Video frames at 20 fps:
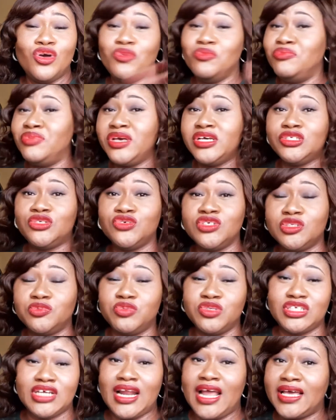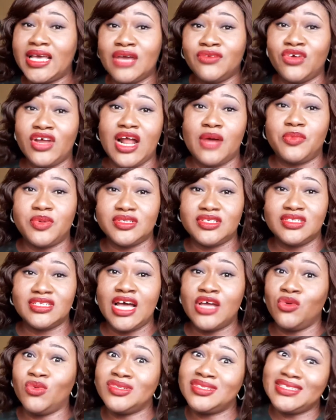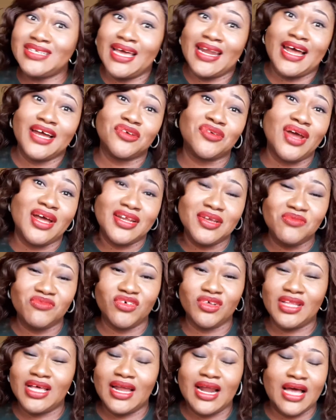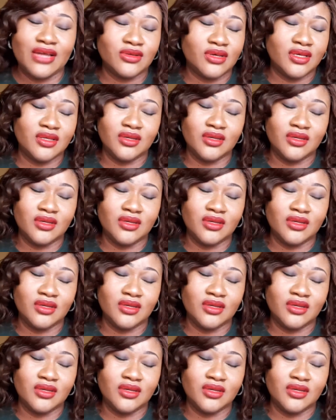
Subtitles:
be a street preacher like every other person. I want to get angry at him for that.